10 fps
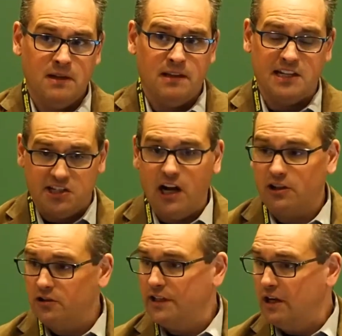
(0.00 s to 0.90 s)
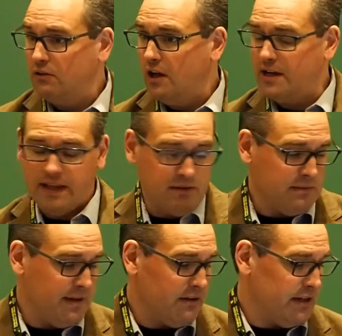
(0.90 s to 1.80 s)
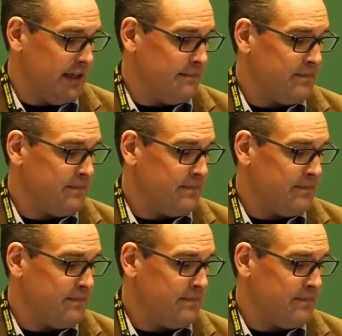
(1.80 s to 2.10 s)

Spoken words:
Like, it's not clearly outlawed, and that was a big critique.